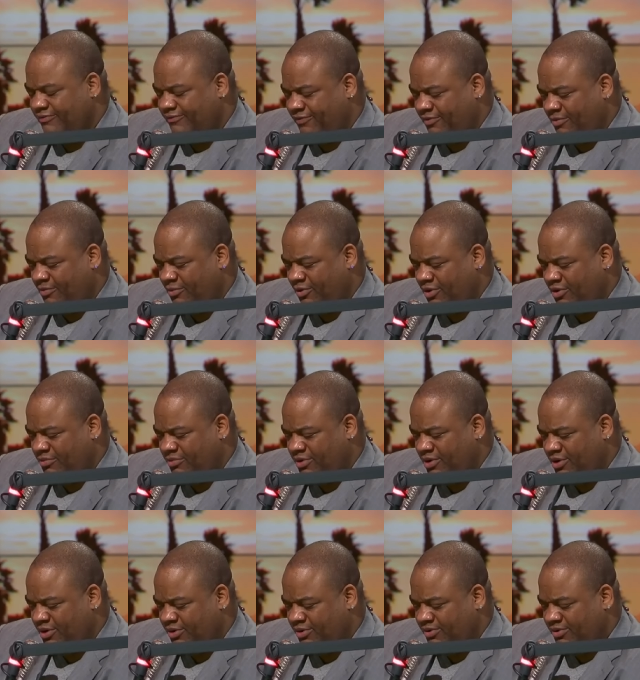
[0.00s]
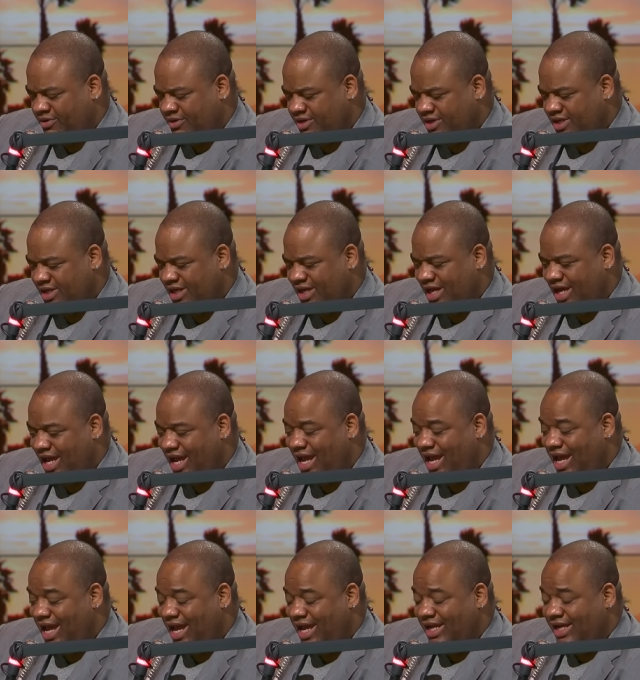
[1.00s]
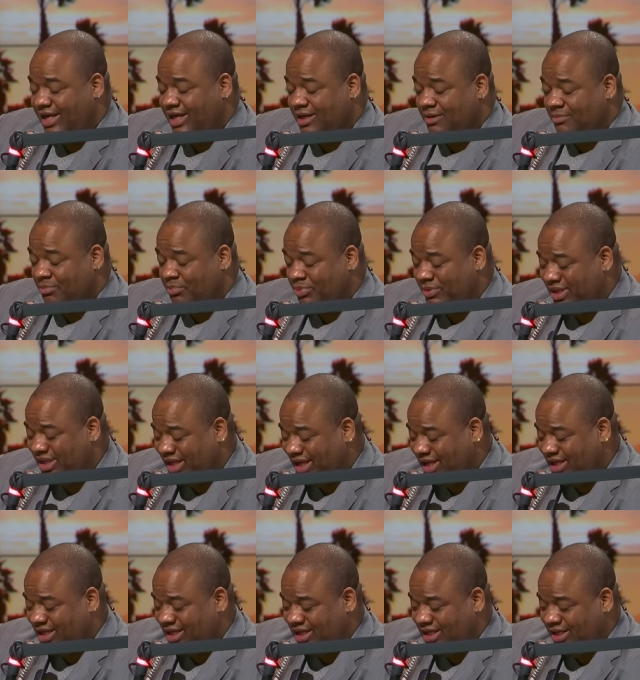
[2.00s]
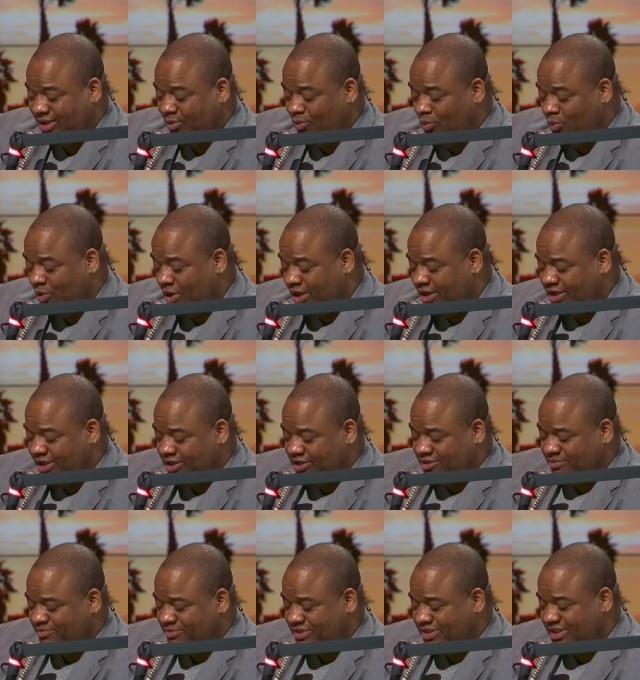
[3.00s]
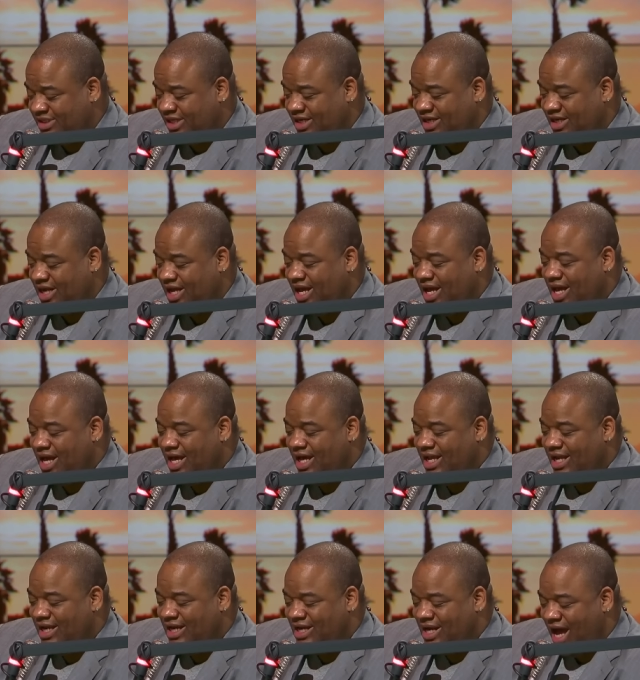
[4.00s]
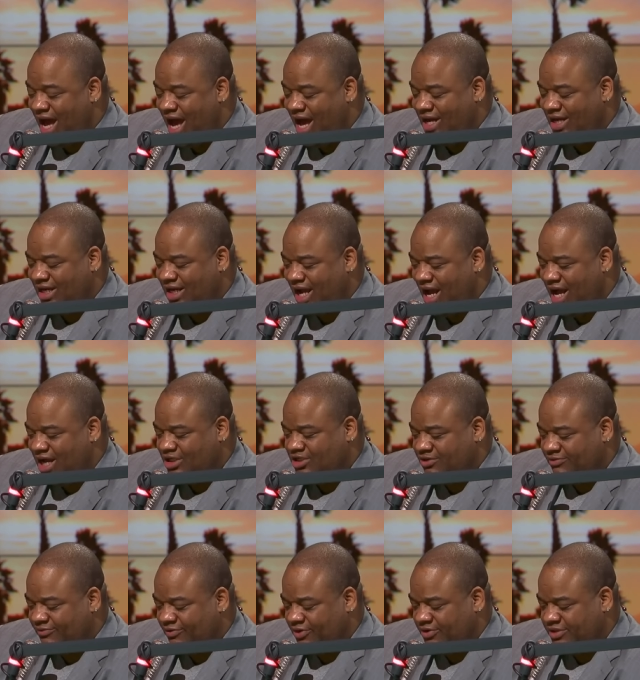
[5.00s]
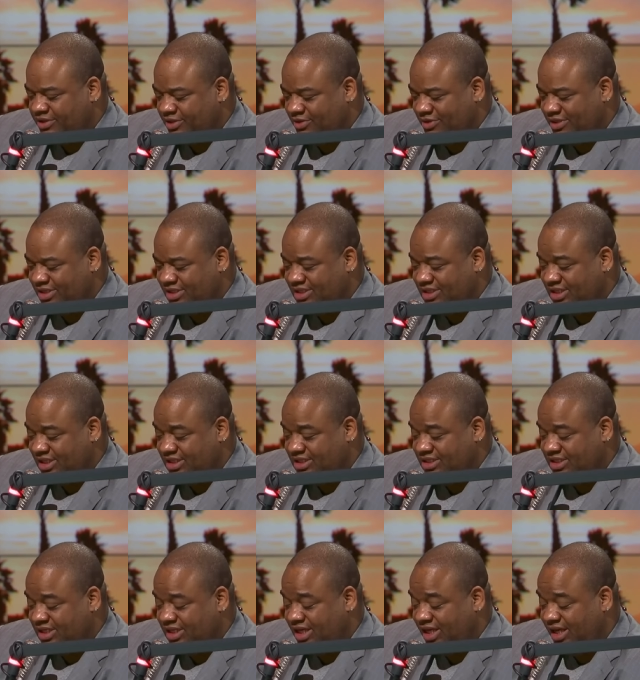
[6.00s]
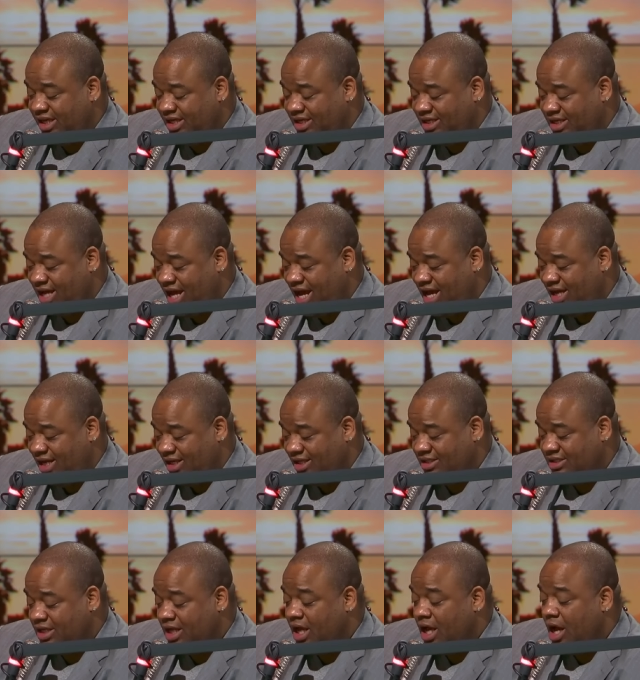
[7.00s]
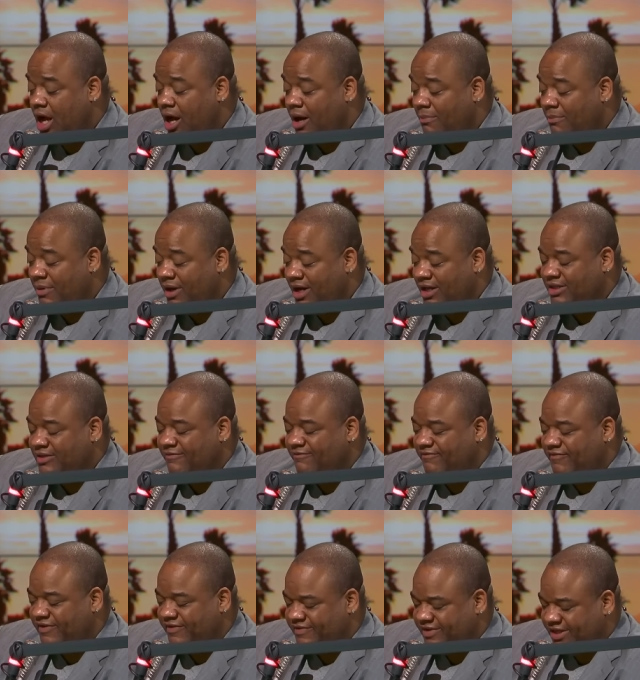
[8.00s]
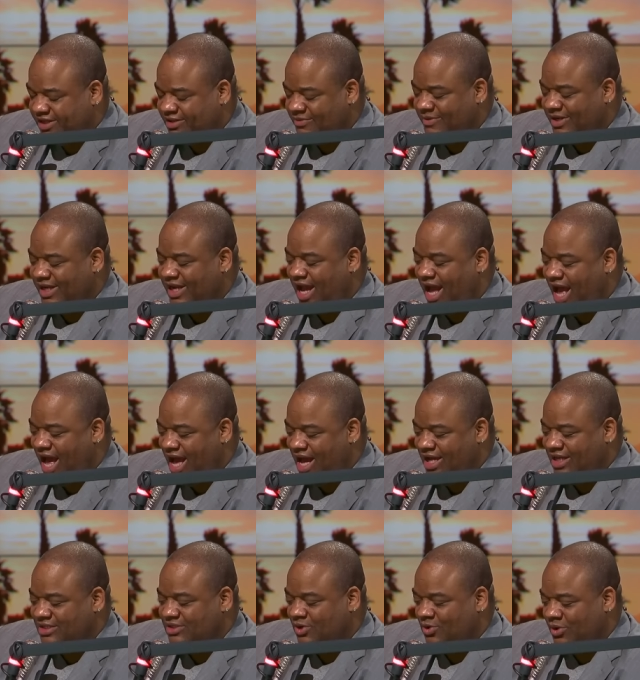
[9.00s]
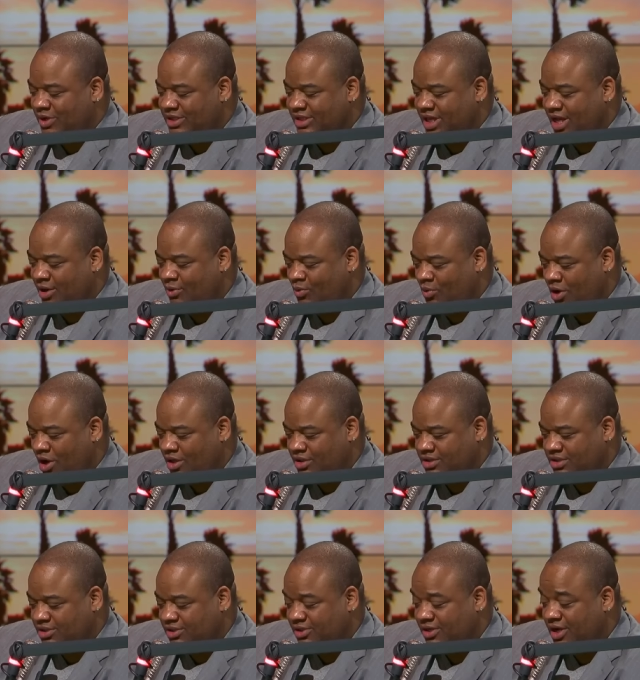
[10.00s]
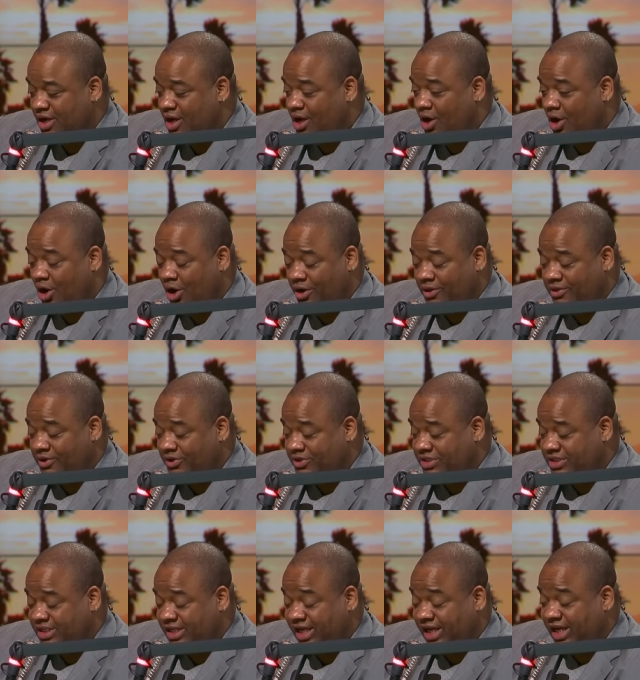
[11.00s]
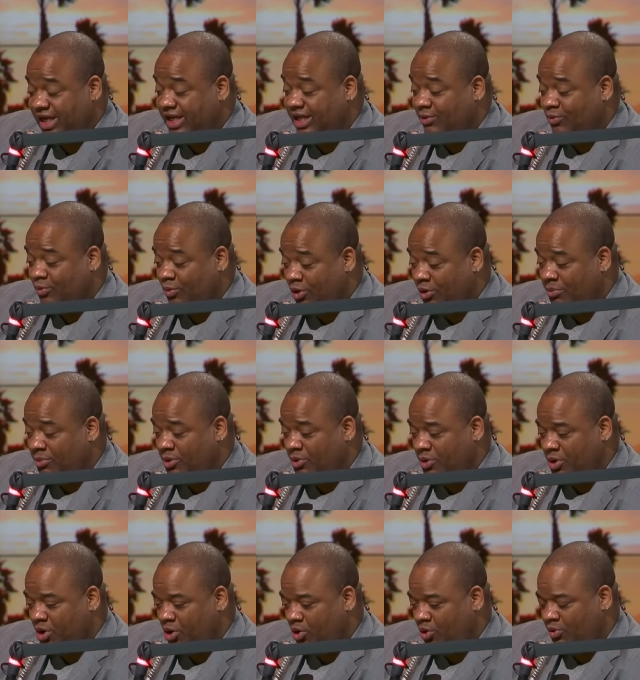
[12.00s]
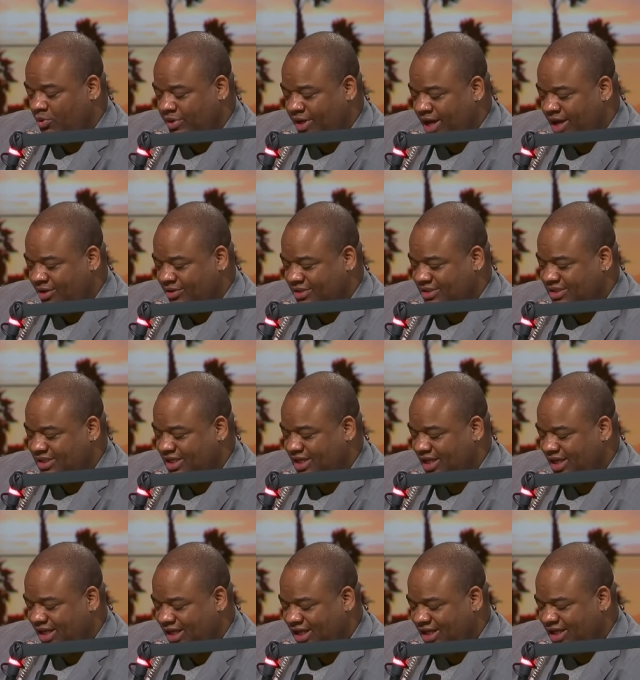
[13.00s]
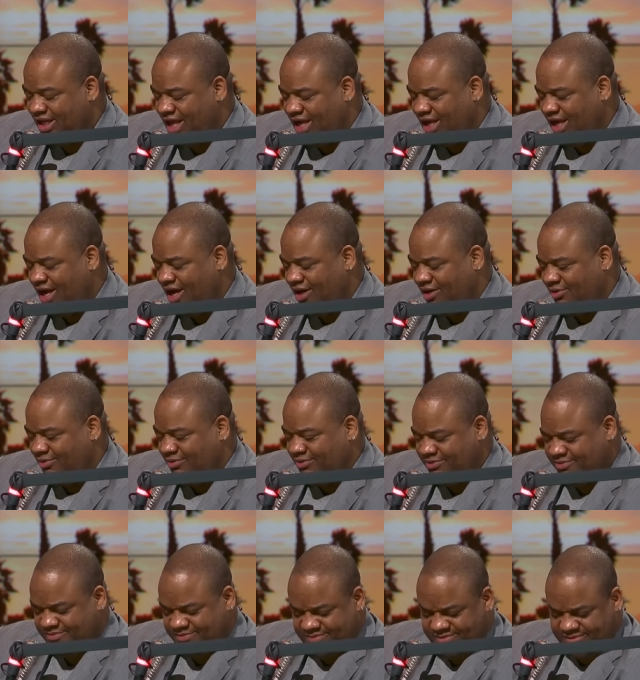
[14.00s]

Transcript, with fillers: from Romo a completely 100% non controversial decision in Dallas among the 53 guys on that roster. Are there any Romo holdouts in that locker room?